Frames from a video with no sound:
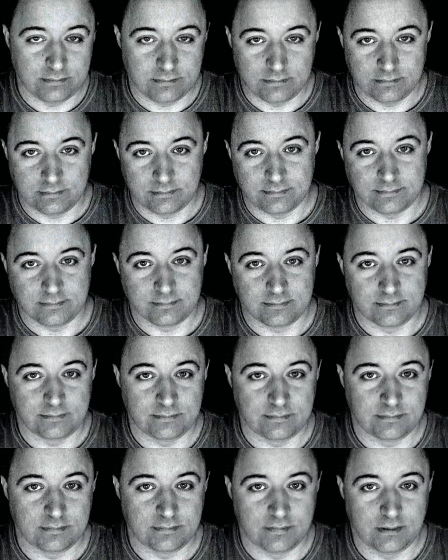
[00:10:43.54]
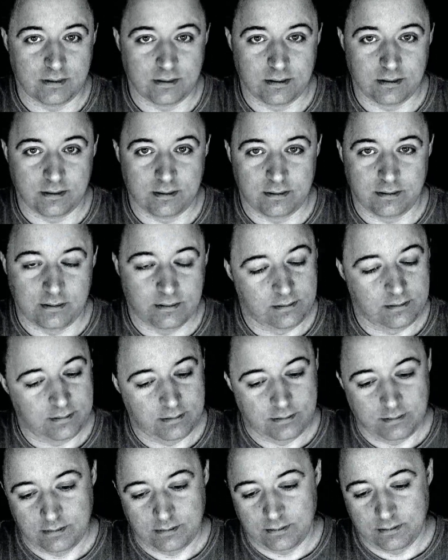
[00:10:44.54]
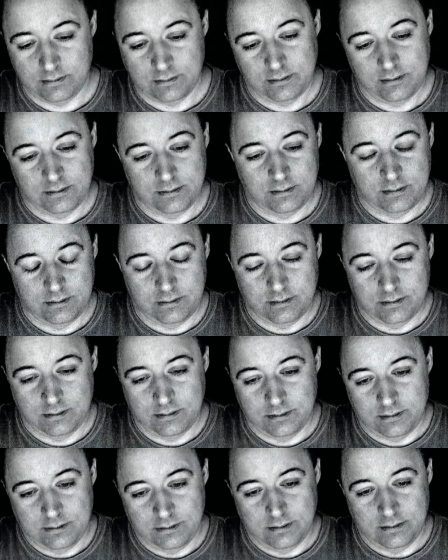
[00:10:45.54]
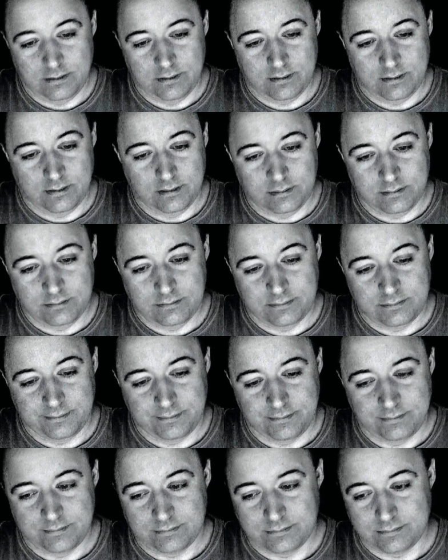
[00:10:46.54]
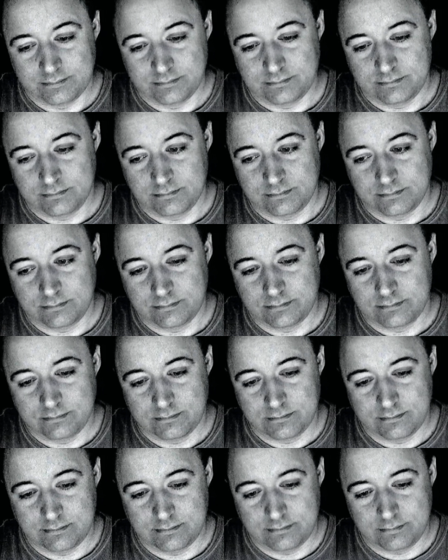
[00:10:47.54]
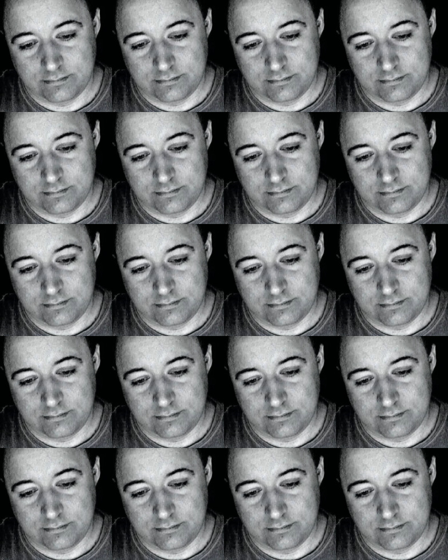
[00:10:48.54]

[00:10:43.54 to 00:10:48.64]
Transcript: (no one is talking)